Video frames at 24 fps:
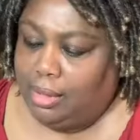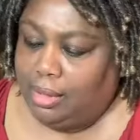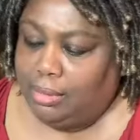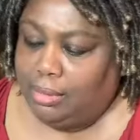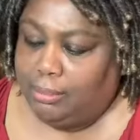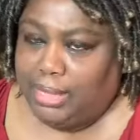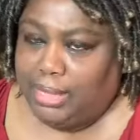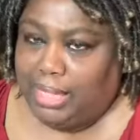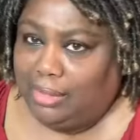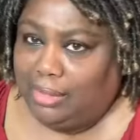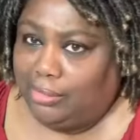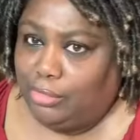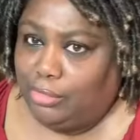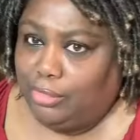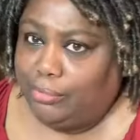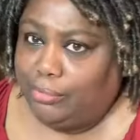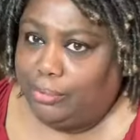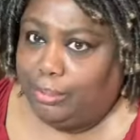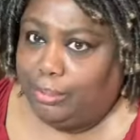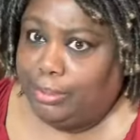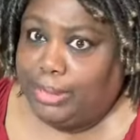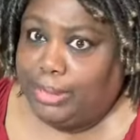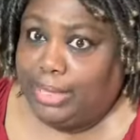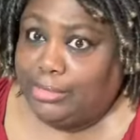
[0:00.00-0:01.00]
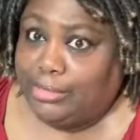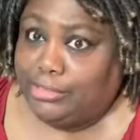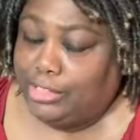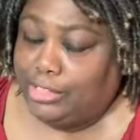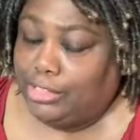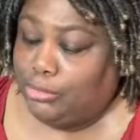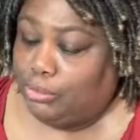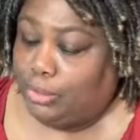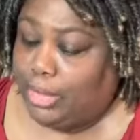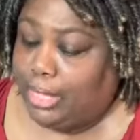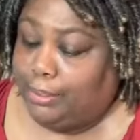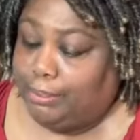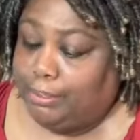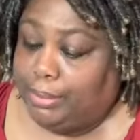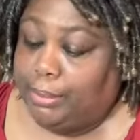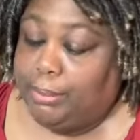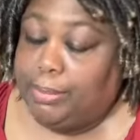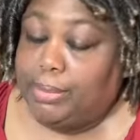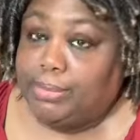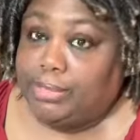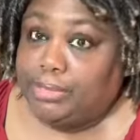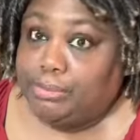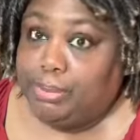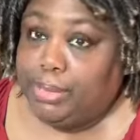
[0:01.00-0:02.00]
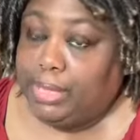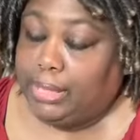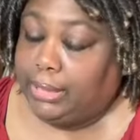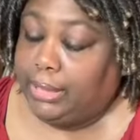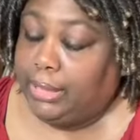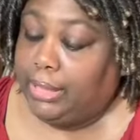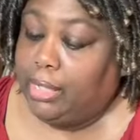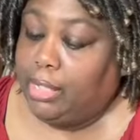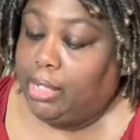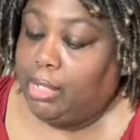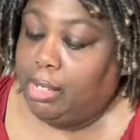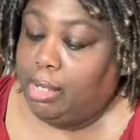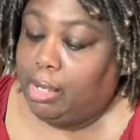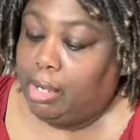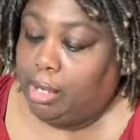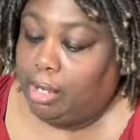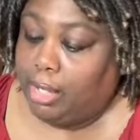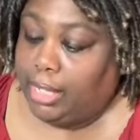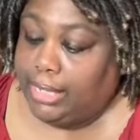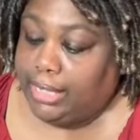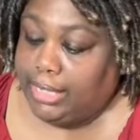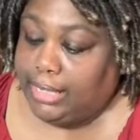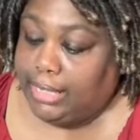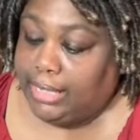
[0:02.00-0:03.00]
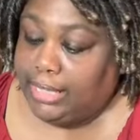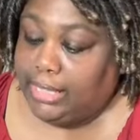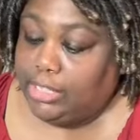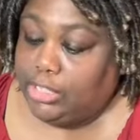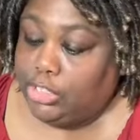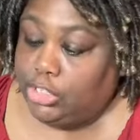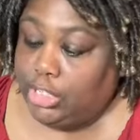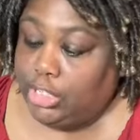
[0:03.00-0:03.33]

I mean, I don't know if I'm pronouncing it right, but I'm going to spell it R-E-J-O-P-E-S.